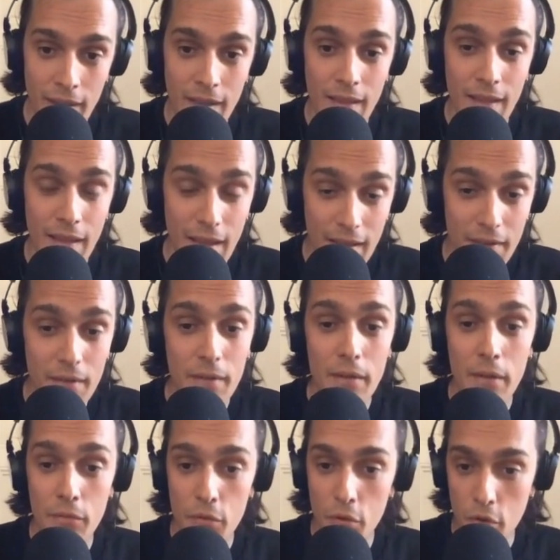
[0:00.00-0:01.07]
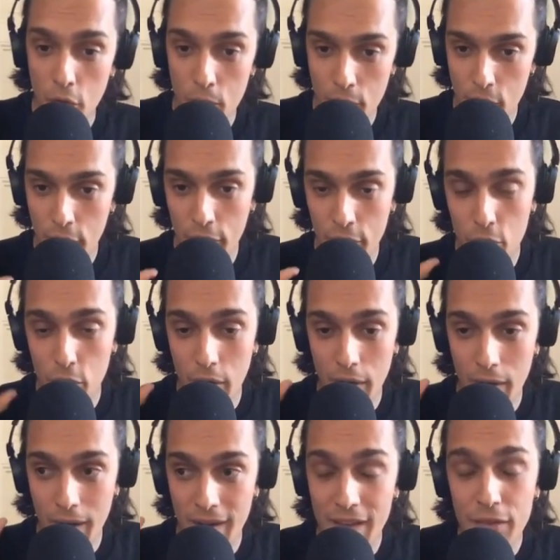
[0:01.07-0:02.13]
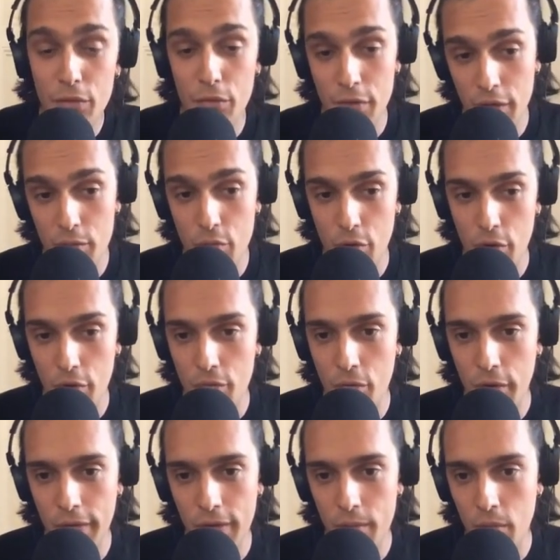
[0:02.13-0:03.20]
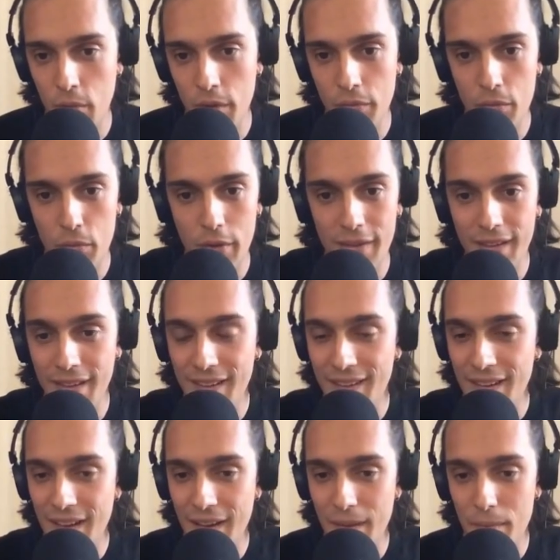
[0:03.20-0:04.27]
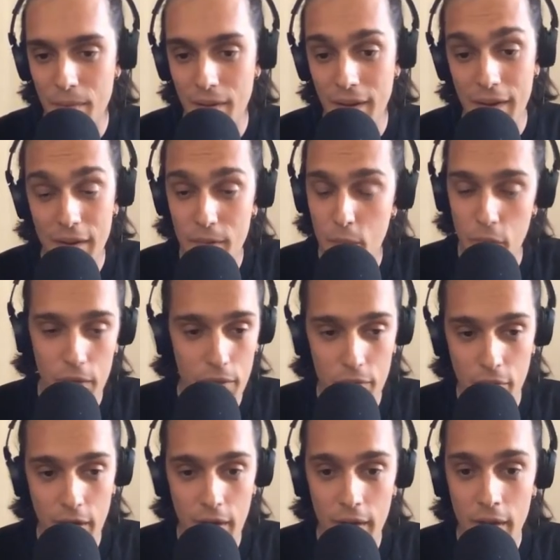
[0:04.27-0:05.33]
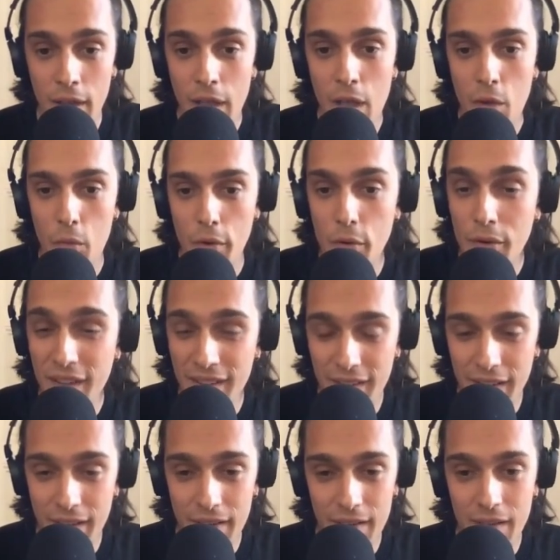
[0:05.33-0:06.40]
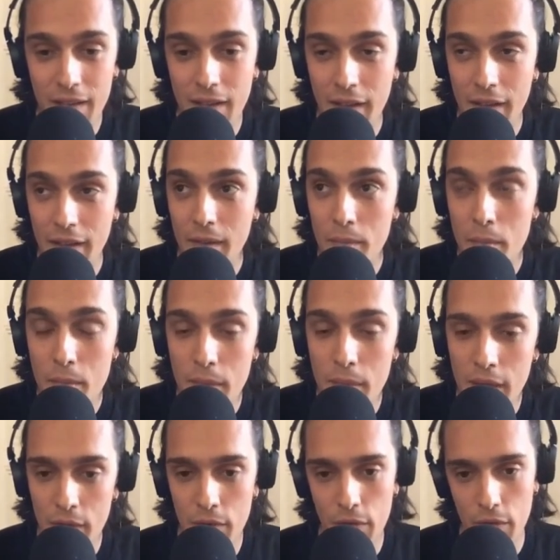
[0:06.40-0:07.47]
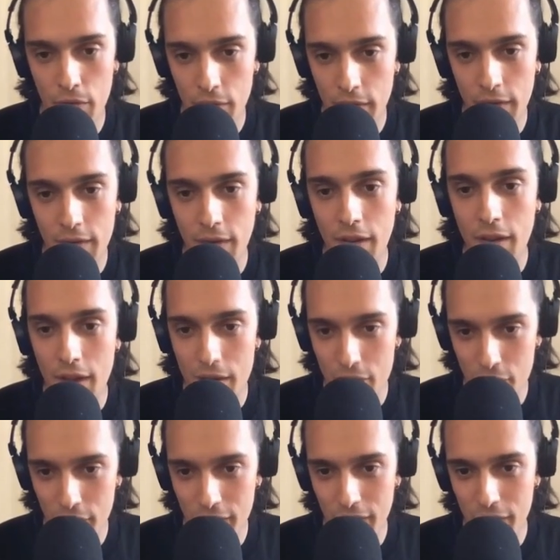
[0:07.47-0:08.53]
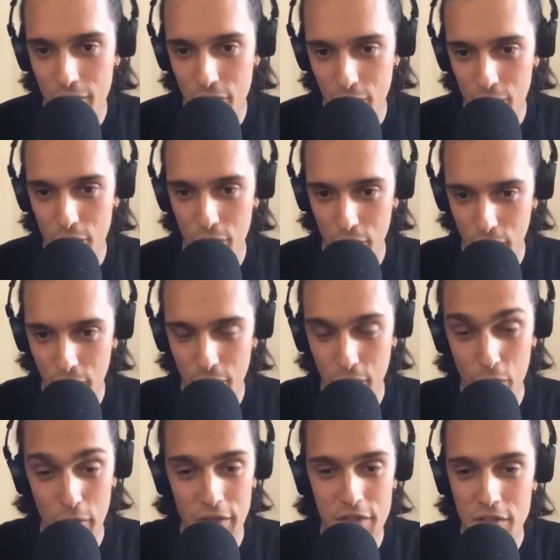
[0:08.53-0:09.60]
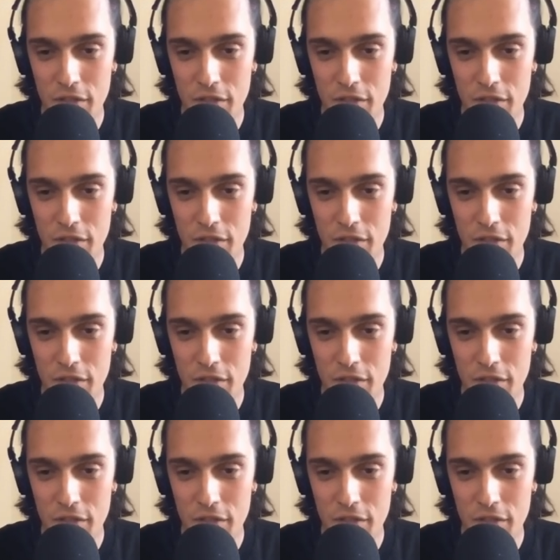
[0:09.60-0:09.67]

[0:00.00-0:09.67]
And if you compare it to a internet product, for example, if we take an app like Spotify, where you can get like millions of data every day from your user, which